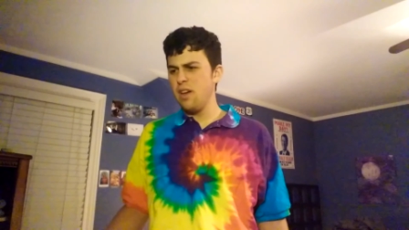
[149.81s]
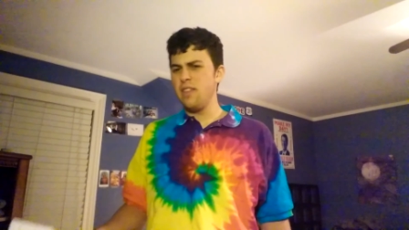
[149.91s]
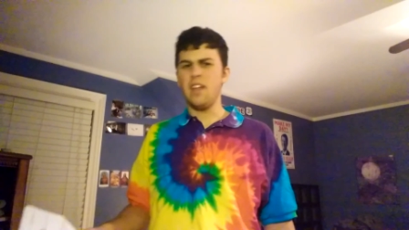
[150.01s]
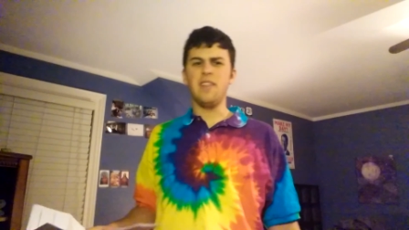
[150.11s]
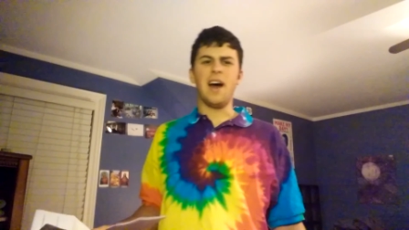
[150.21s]

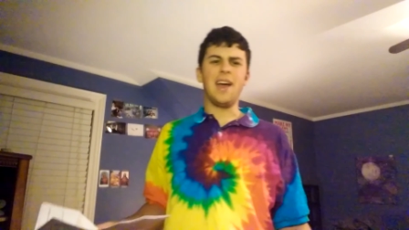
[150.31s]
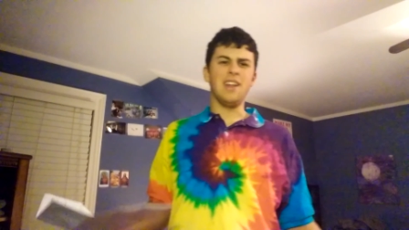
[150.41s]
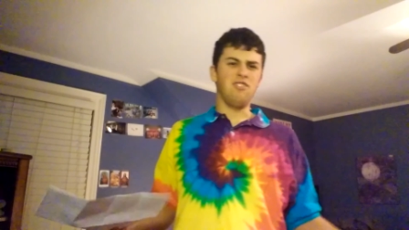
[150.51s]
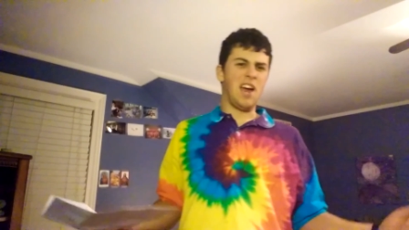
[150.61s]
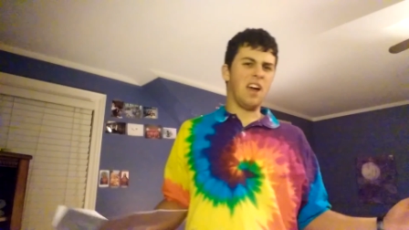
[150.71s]
Then Nia
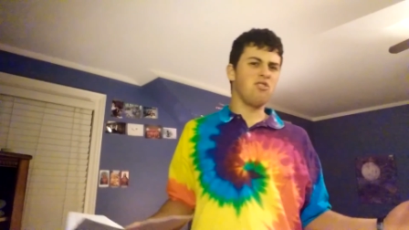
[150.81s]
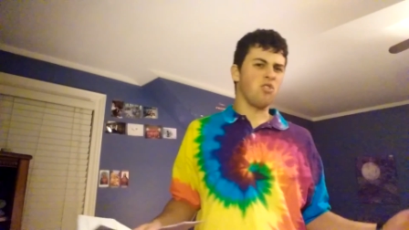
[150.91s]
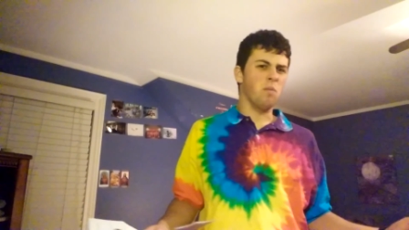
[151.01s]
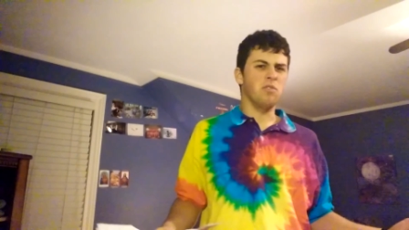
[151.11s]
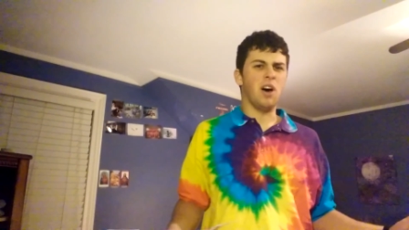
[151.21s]
Jax
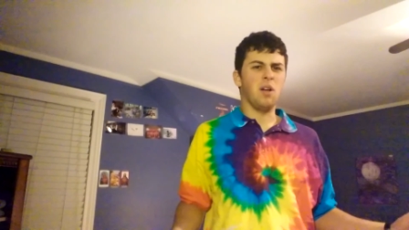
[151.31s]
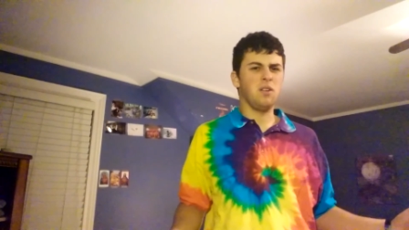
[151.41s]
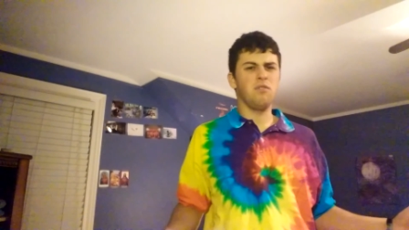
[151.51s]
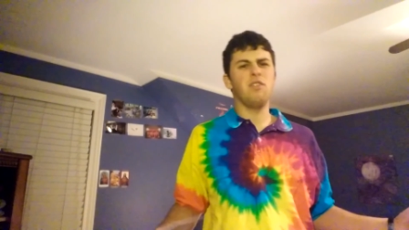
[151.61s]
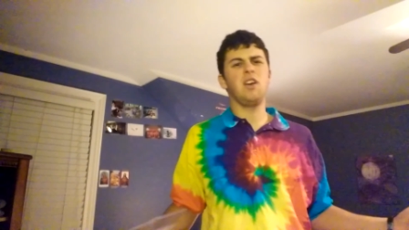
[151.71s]
comes out.
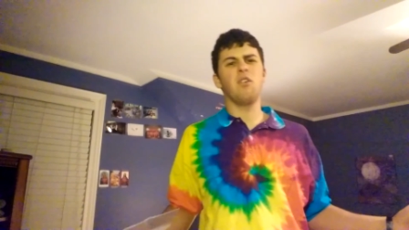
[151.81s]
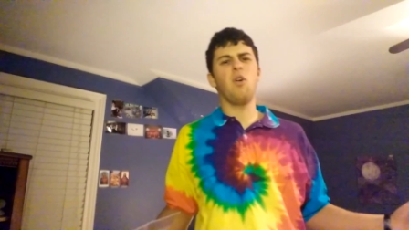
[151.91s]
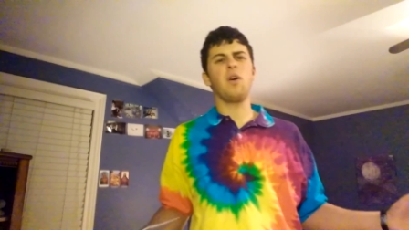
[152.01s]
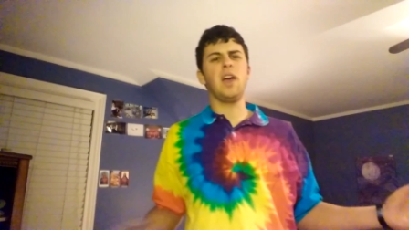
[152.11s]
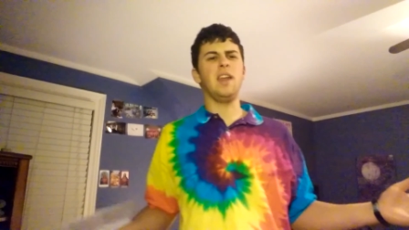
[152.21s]
You figure,
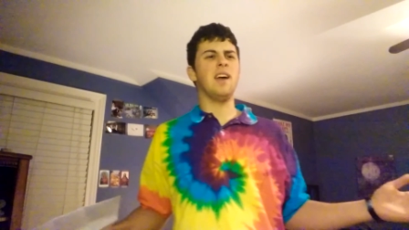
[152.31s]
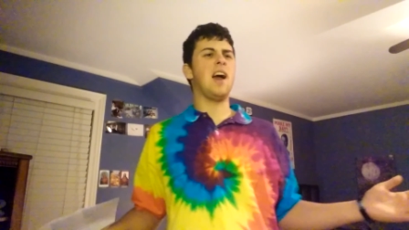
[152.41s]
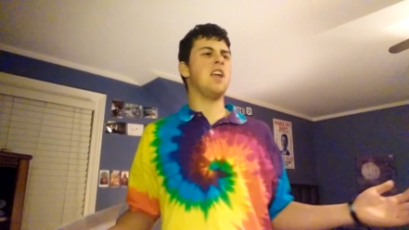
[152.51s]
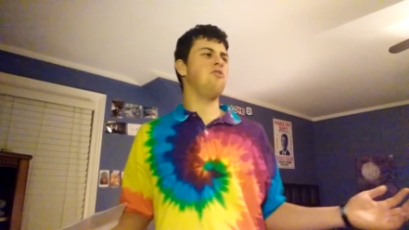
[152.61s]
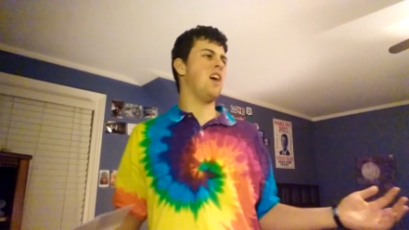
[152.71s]
okay,
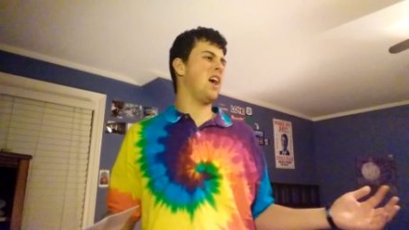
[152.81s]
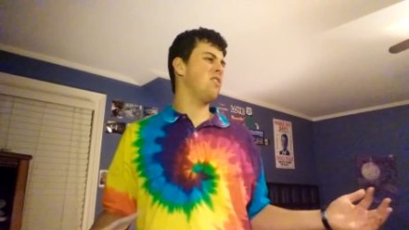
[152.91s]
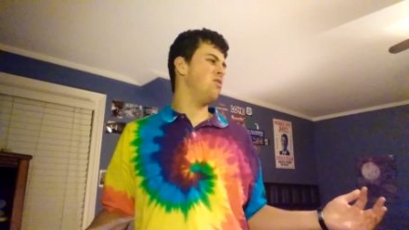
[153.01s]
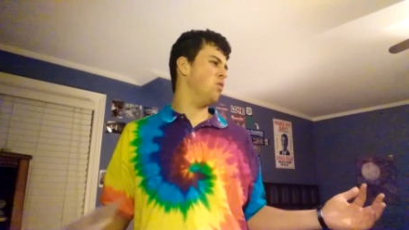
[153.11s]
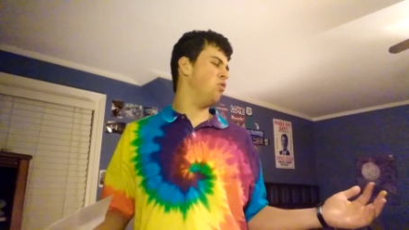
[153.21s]
Nia
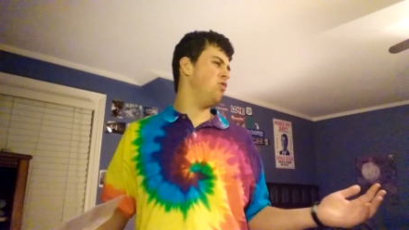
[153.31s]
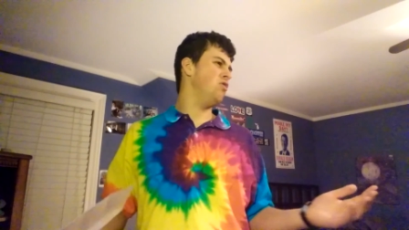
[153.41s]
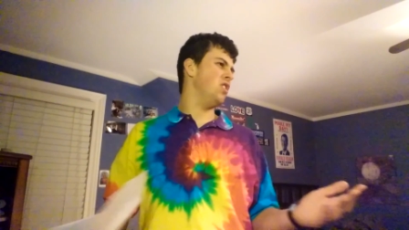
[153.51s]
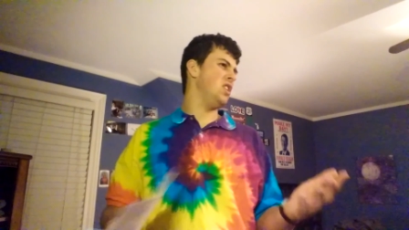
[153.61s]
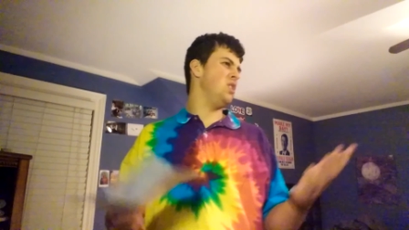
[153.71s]
Jax, you know,
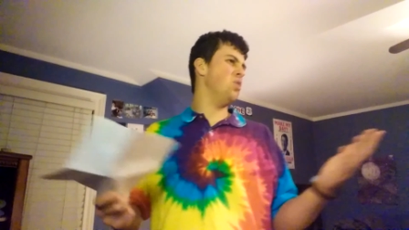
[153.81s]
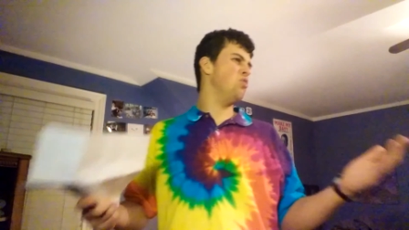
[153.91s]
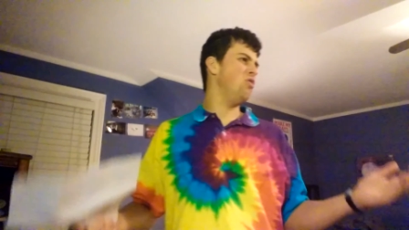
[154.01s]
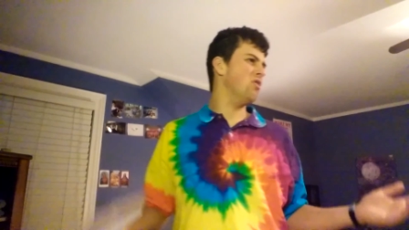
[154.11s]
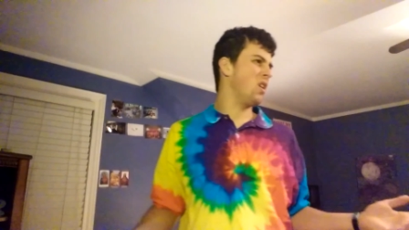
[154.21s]
she's a heel.
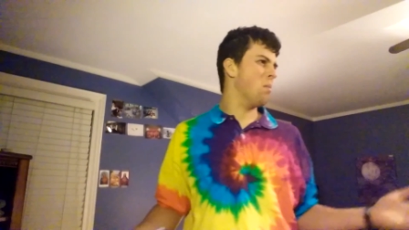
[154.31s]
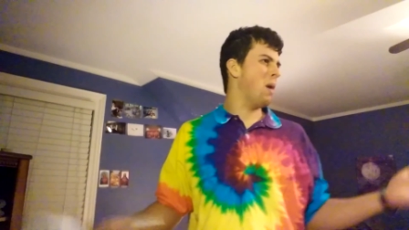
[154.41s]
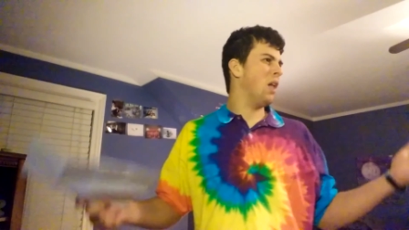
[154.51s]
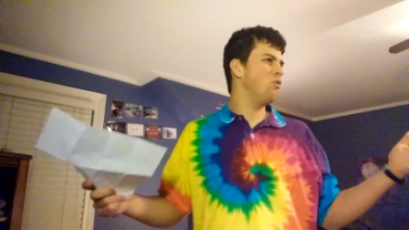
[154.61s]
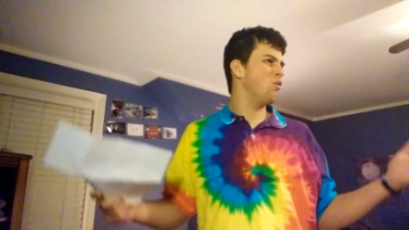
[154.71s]
She's like a
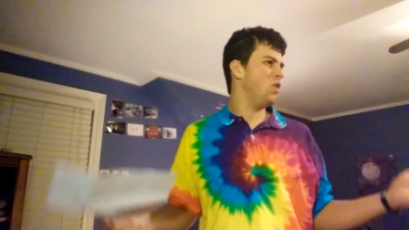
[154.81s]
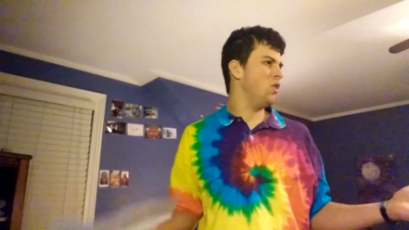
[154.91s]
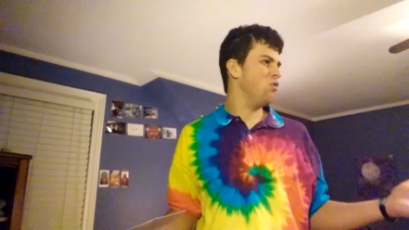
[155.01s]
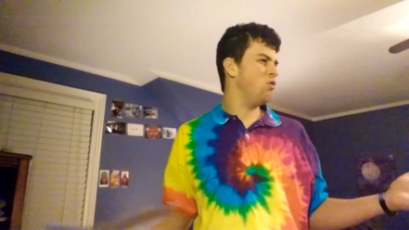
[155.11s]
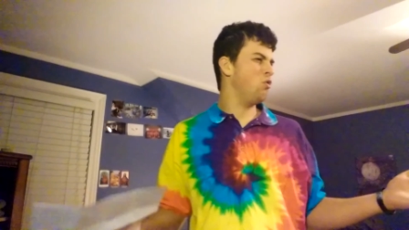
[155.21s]
monster
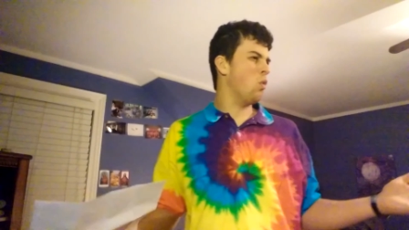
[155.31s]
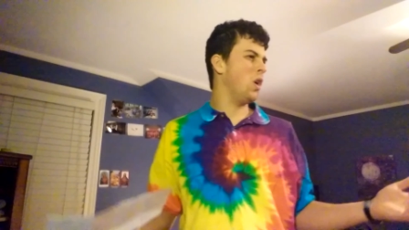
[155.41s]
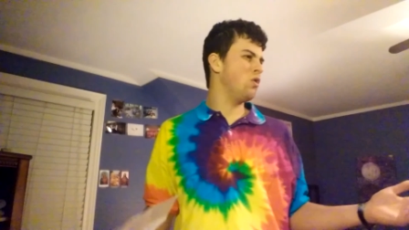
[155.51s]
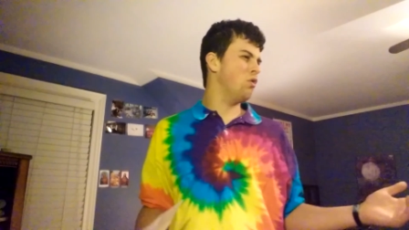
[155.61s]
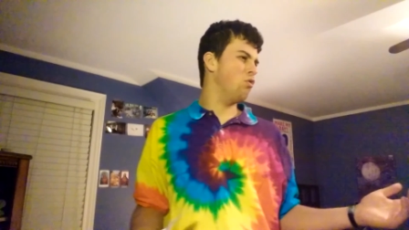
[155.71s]
heel. She's
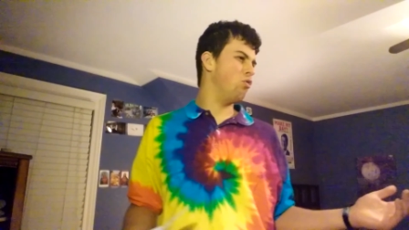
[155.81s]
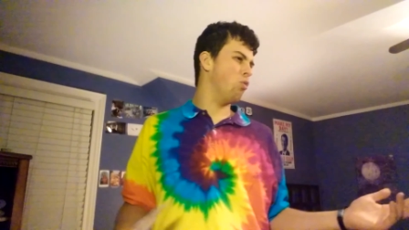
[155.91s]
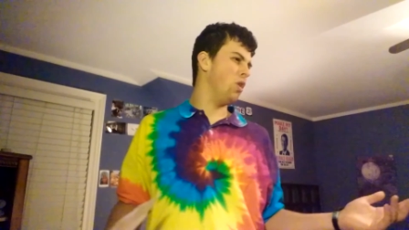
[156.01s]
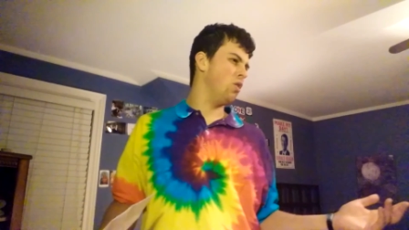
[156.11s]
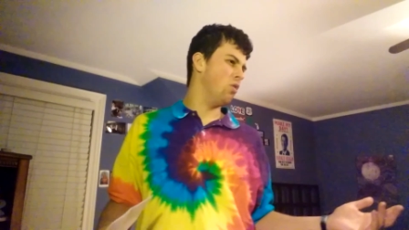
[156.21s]
going to
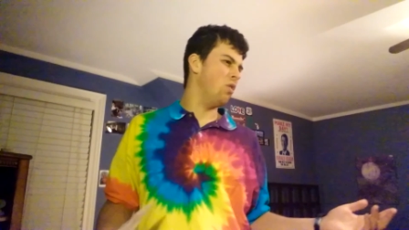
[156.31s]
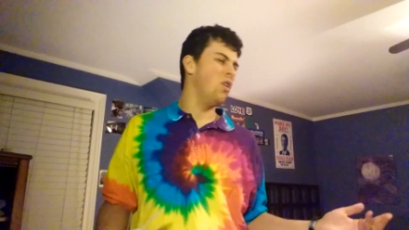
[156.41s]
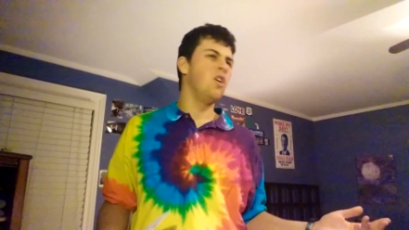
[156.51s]
destroy her.